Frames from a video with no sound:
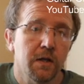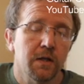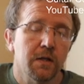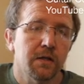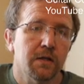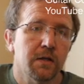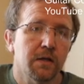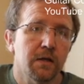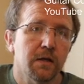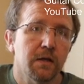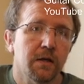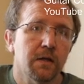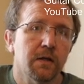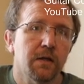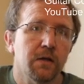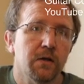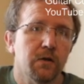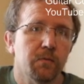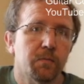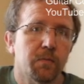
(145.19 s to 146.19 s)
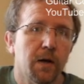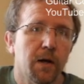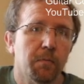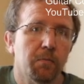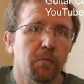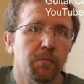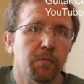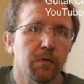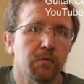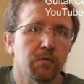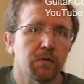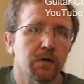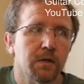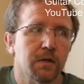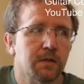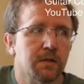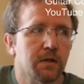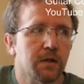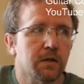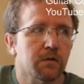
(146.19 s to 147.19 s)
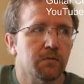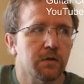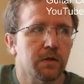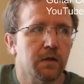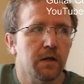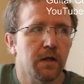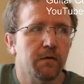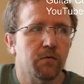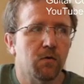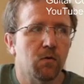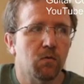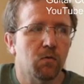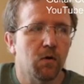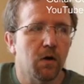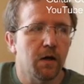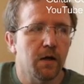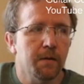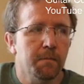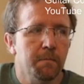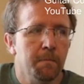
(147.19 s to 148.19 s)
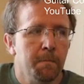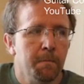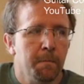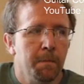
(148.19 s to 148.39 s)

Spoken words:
then you probably want to stick with level 1.